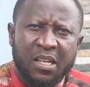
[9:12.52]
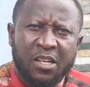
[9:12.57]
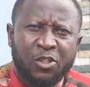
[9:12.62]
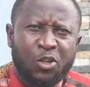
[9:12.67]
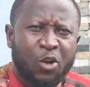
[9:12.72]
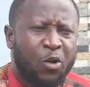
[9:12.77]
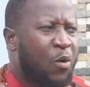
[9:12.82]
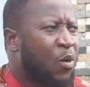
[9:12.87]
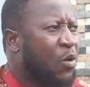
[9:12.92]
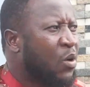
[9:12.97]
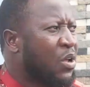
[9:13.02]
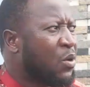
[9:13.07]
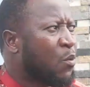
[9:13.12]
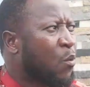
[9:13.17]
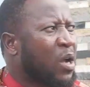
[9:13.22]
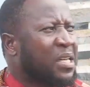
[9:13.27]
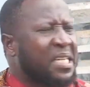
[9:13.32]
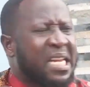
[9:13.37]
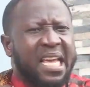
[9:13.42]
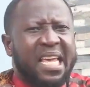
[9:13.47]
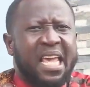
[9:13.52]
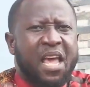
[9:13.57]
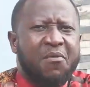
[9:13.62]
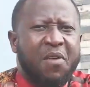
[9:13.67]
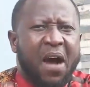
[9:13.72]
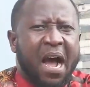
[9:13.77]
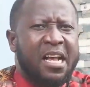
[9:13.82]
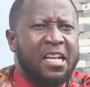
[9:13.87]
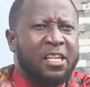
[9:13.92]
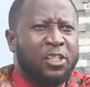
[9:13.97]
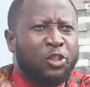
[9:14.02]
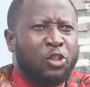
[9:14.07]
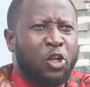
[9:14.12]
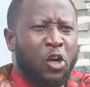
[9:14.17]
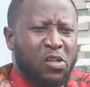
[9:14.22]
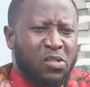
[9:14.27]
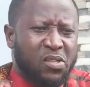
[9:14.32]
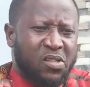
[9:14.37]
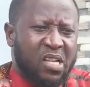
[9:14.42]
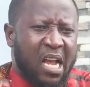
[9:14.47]
So what they gave her is
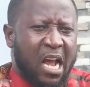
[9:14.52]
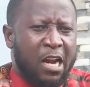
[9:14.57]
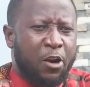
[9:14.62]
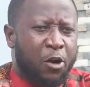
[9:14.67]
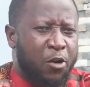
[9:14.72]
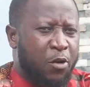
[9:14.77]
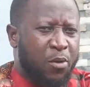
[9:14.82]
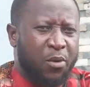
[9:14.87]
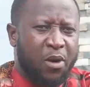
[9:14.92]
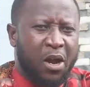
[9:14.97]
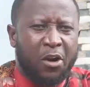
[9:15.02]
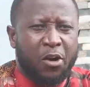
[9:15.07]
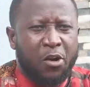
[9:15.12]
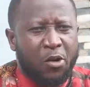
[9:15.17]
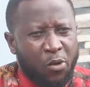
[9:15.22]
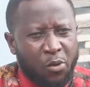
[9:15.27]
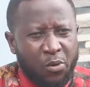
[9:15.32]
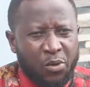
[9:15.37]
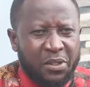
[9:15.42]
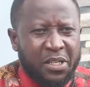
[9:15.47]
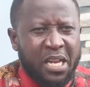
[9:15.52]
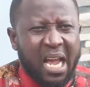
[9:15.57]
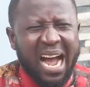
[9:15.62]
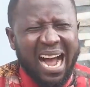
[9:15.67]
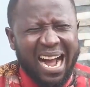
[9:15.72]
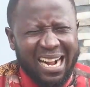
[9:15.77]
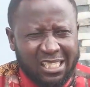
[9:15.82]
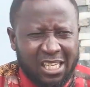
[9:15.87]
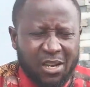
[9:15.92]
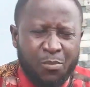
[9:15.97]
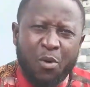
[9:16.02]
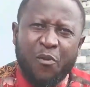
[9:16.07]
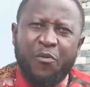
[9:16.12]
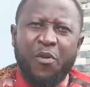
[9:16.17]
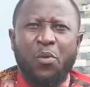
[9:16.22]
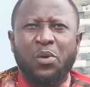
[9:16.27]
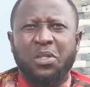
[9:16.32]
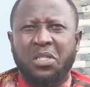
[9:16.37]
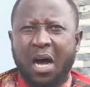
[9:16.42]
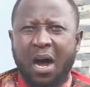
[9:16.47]
just, I don't know. They are acting
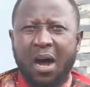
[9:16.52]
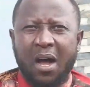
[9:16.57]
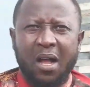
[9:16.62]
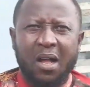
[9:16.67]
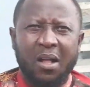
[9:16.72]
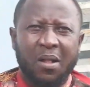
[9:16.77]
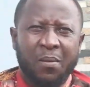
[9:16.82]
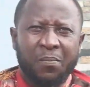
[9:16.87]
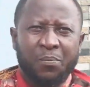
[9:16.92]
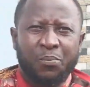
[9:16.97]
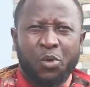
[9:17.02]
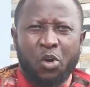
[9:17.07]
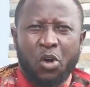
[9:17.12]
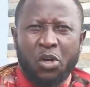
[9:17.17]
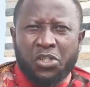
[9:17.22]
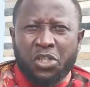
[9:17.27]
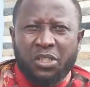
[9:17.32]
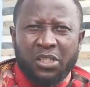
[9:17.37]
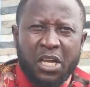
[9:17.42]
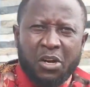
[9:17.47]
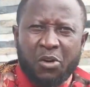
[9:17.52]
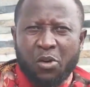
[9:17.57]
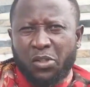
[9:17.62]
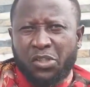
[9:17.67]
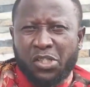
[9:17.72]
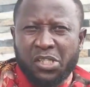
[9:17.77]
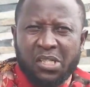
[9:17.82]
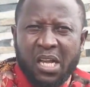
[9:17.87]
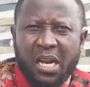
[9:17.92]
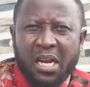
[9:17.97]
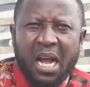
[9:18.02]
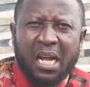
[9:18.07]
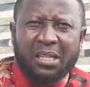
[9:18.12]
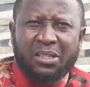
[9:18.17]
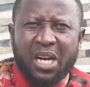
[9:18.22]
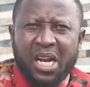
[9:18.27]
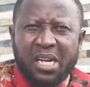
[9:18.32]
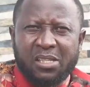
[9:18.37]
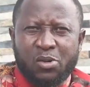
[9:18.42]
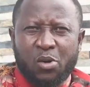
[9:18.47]
movie with her. Because they know she's an
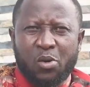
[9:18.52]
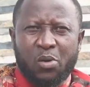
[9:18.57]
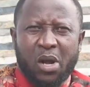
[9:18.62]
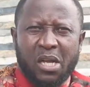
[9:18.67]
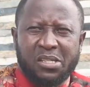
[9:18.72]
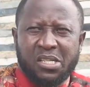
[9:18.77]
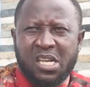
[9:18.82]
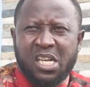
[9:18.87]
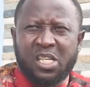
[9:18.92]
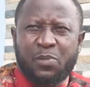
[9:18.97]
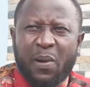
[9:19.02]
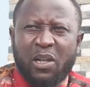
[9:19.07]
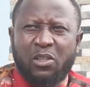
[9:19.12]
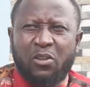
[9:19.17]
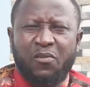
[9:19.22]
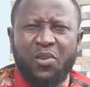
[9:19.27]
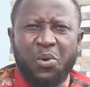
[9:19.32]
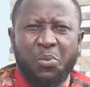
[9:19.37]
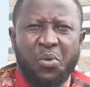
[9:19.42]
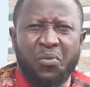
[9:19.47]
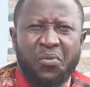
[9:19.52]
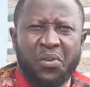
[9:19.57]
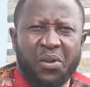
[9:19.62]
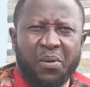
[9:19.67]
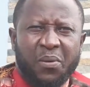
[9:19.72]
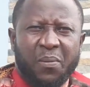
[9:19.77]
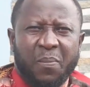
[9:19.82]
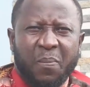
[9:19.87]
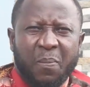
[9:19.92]
actress, so I think it's part of the movie.